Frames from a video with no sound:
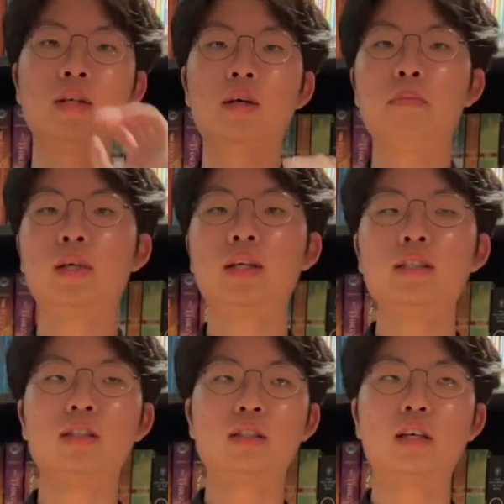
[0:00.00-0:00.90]

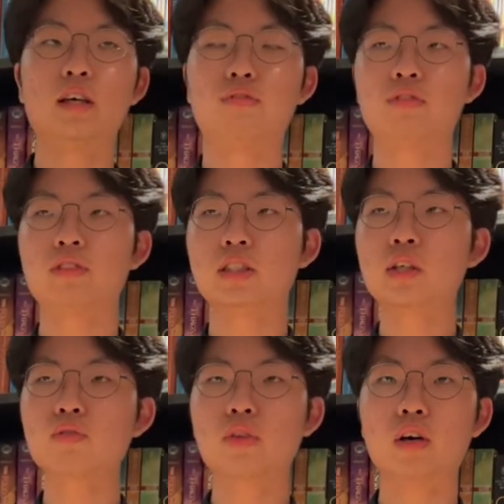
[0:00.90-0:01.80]
because if
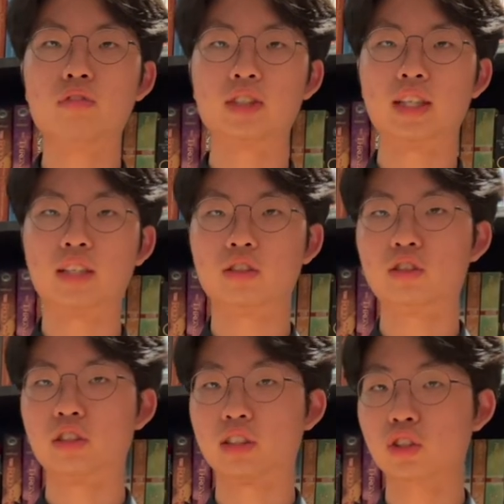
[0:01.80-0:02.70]
self love is taken to
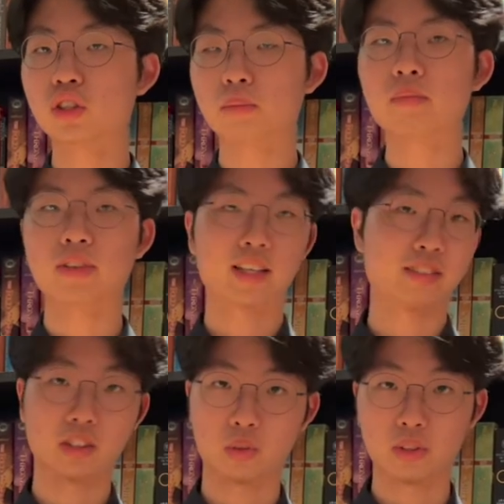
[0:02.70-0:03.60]
the extreme, like
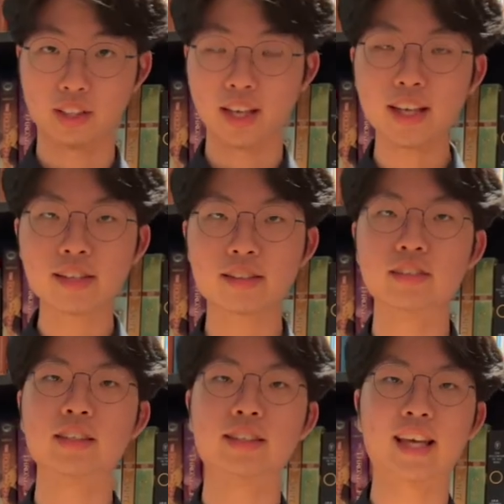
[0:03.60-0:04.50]
literally anything,
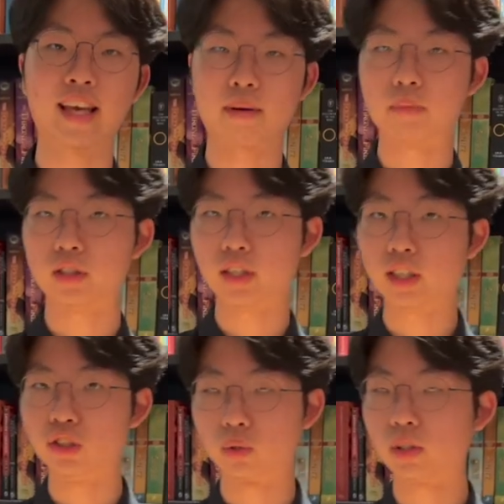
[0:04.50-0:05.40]
it can be
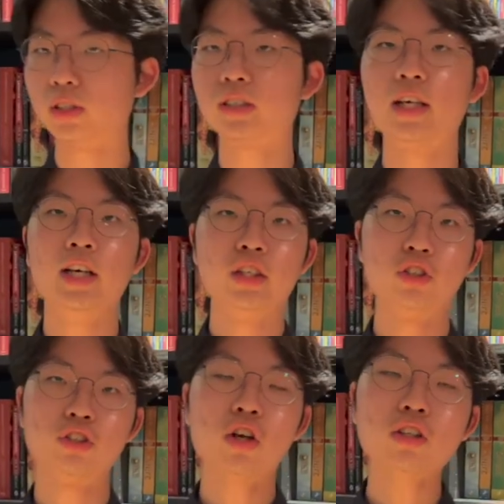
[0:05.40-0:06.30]
dangerous. You
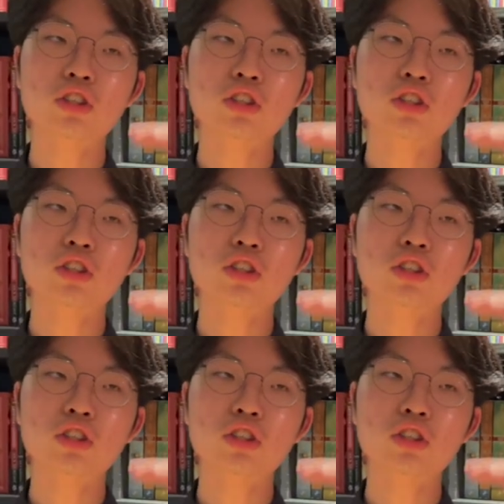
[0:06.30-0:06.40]
start to